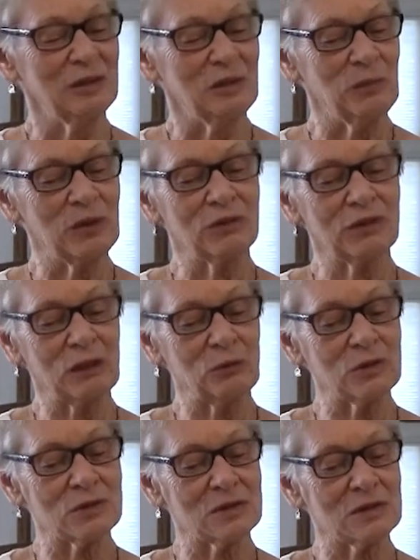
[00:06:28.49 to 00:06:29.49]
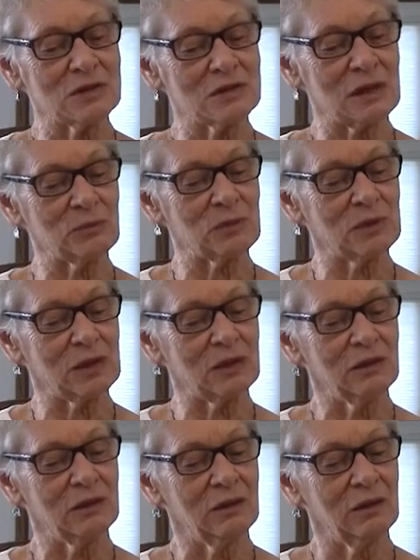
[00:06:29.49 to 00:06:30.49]
big thing was in accepting
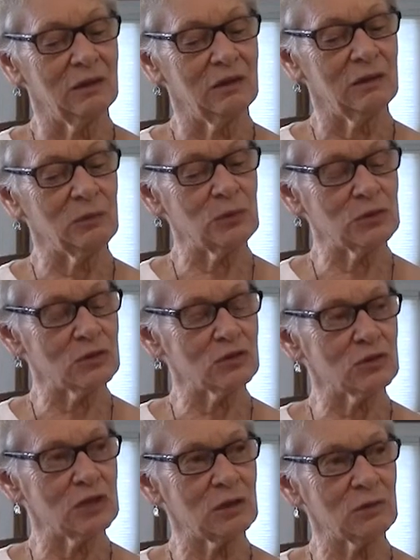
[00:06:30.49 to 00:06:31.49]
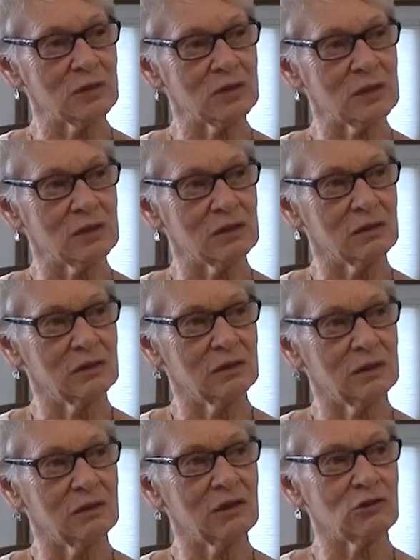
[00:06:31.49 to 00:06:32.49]
the position I was in
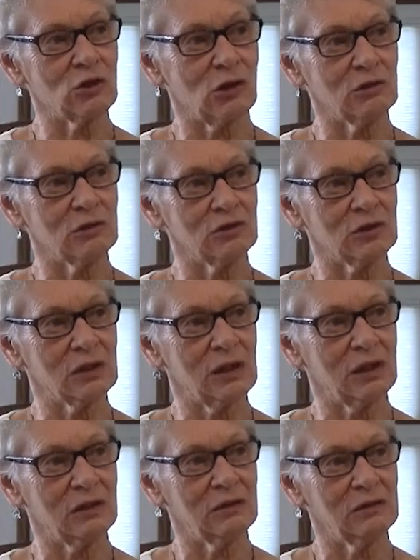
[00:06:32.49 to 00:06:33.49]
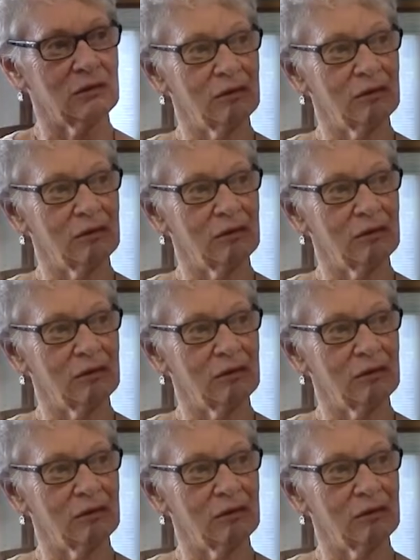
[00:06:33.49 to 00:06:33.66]
and the challenge I had.